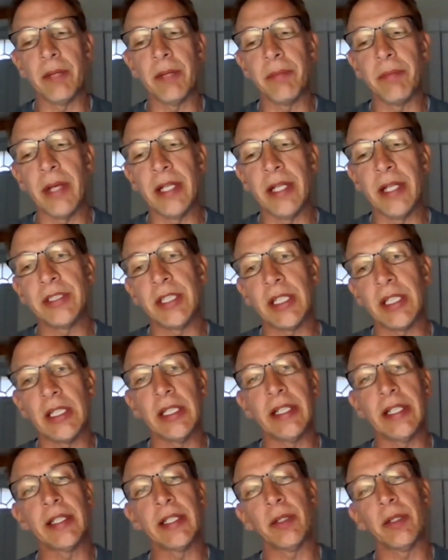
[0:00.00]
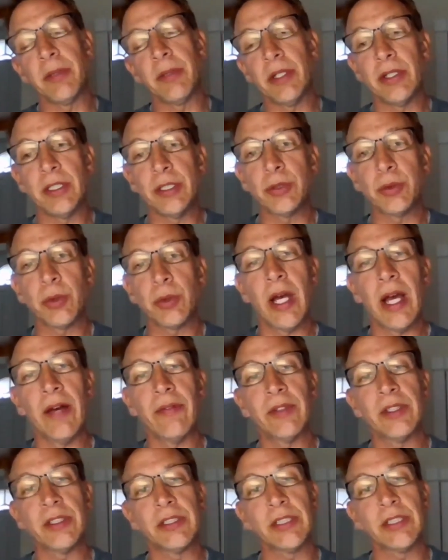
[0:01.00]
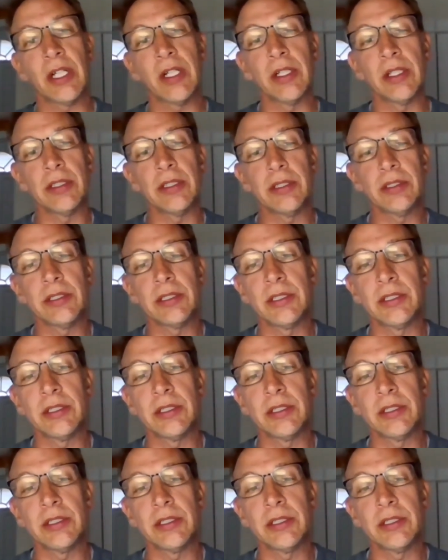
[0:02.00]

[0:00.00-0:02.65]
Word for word: then basically communities will have to start